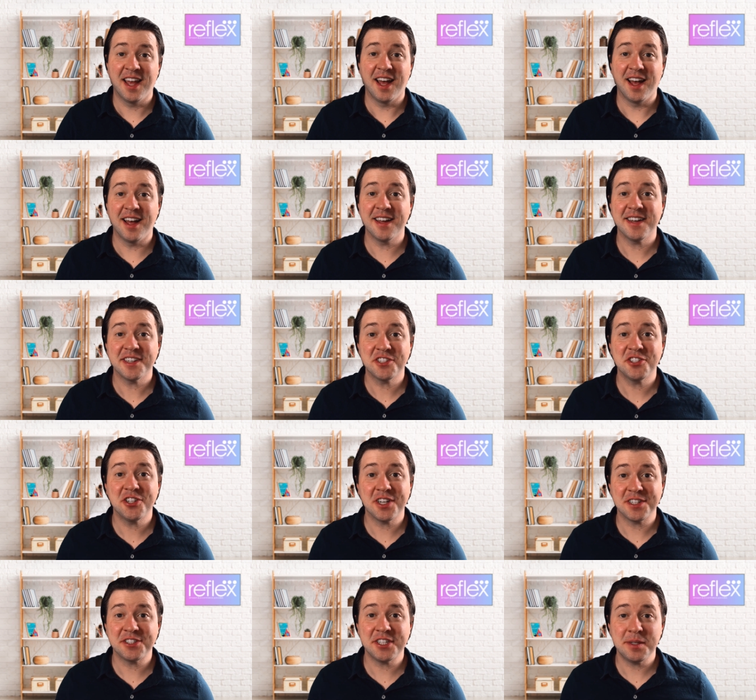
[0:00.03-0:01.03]
I asked
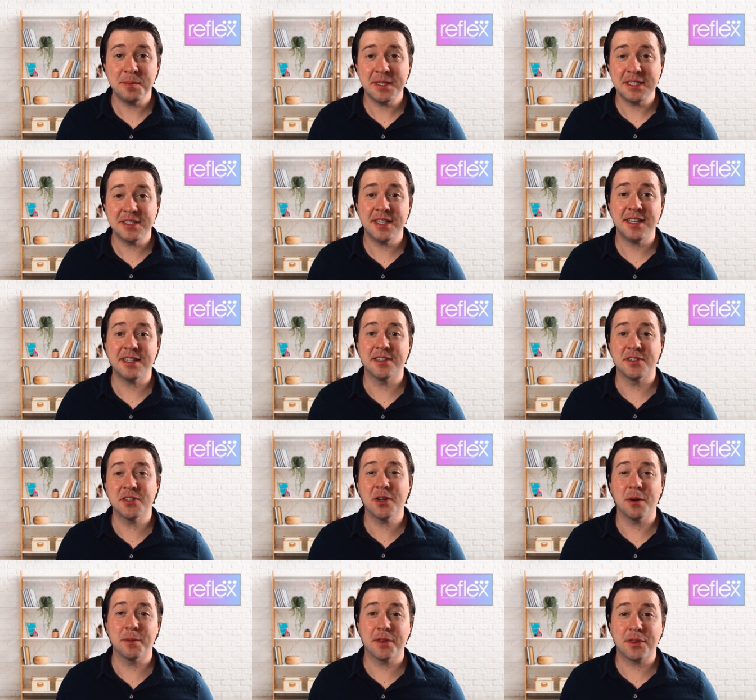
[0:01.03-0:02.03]
ChatGPT the
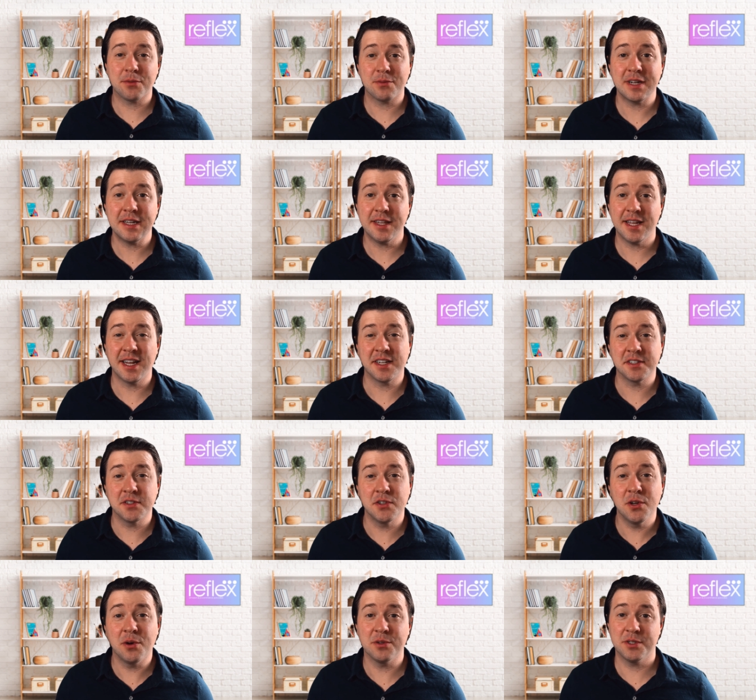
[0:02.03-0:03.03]
top 3 things
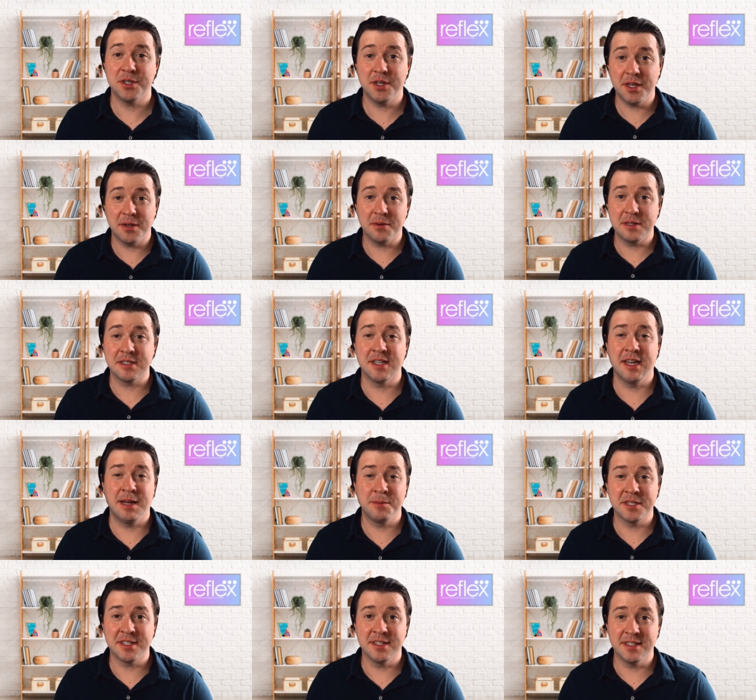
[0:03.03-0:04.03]
not to do as an
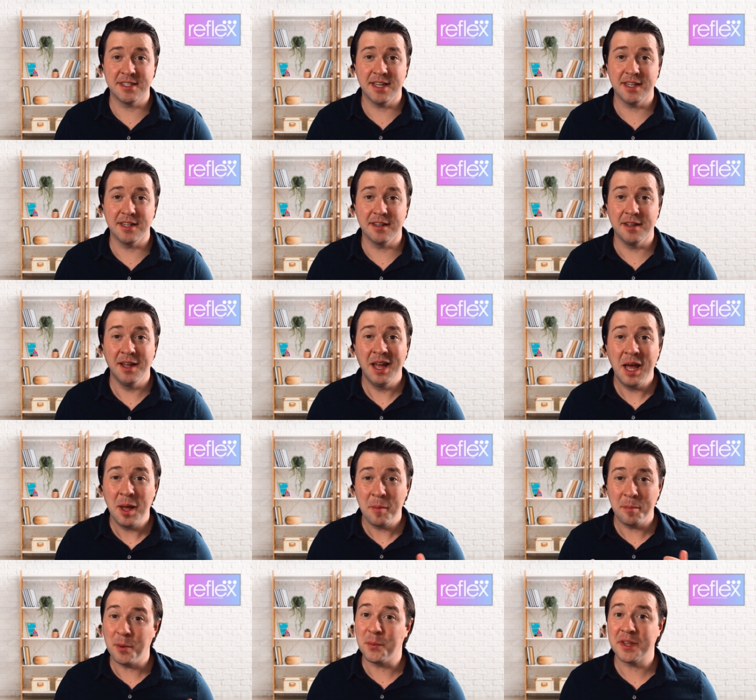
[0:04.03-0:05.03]
Amazon seller,
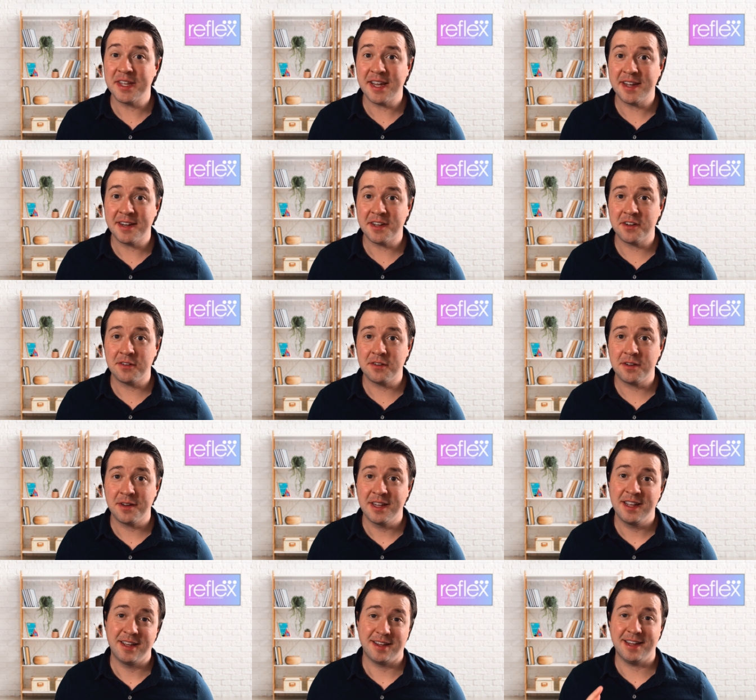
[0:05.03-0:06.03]
but were they any good?
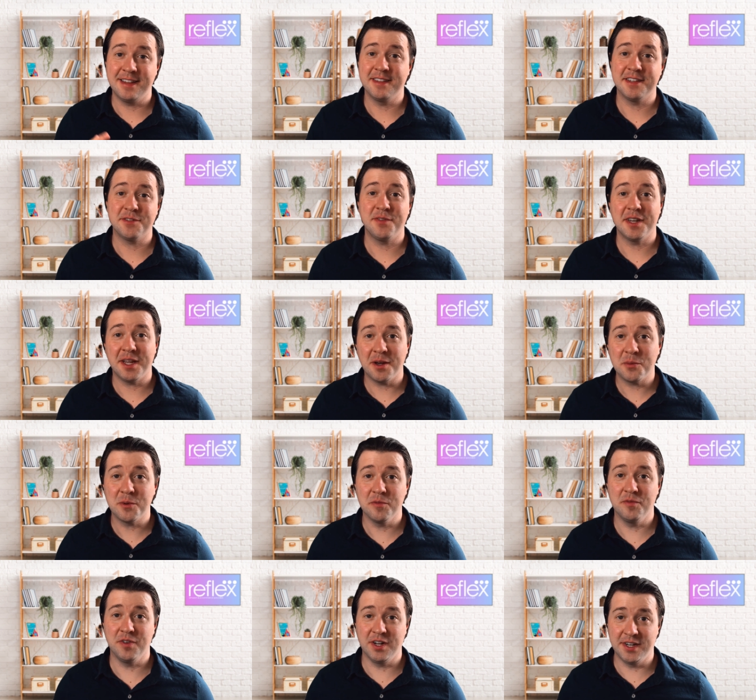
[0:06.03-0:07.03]
In this video, we'll
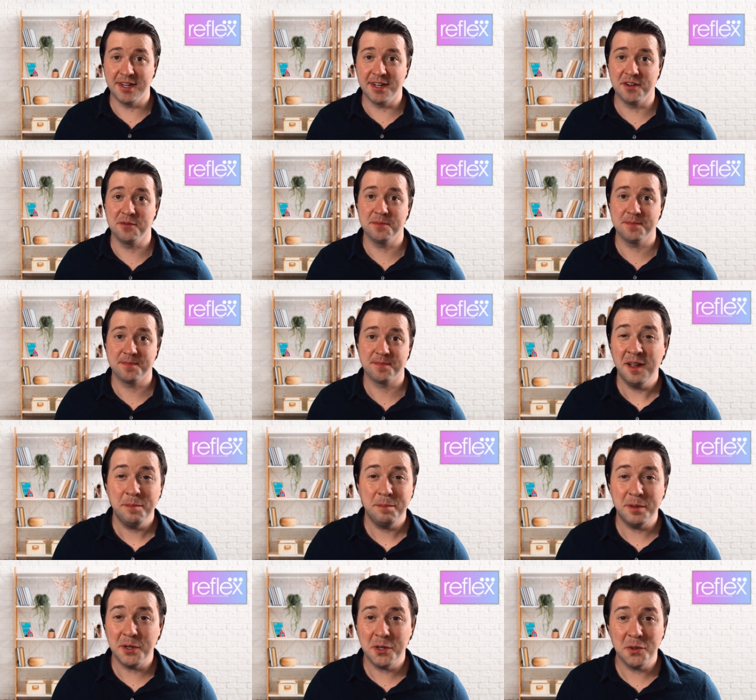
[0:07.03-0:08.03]
find out.
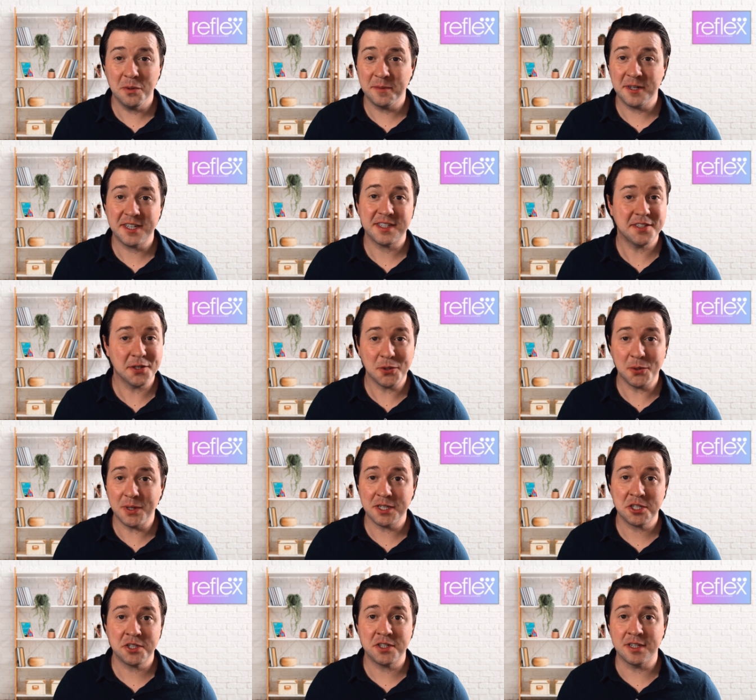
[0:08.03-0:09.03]
But who am I to
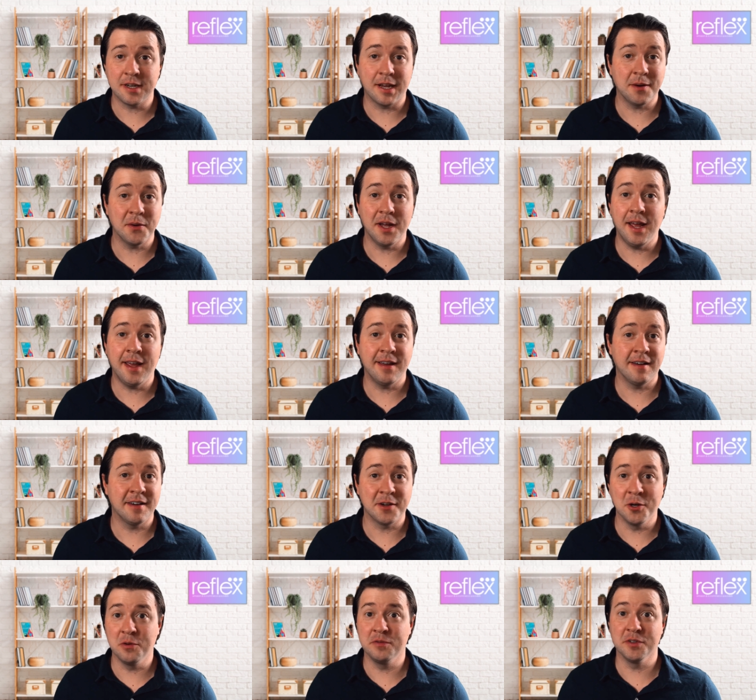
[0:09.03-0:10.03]
question our AI
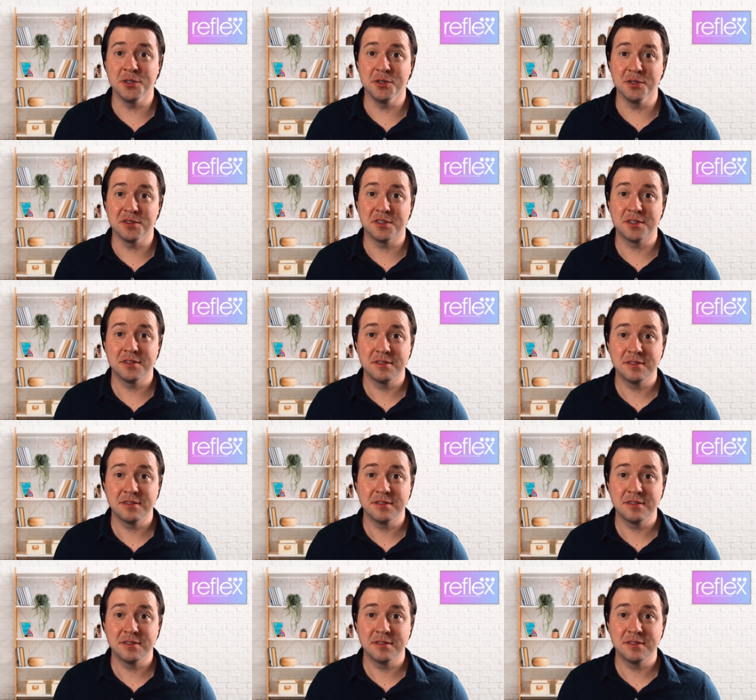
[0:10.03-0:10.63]
overlords?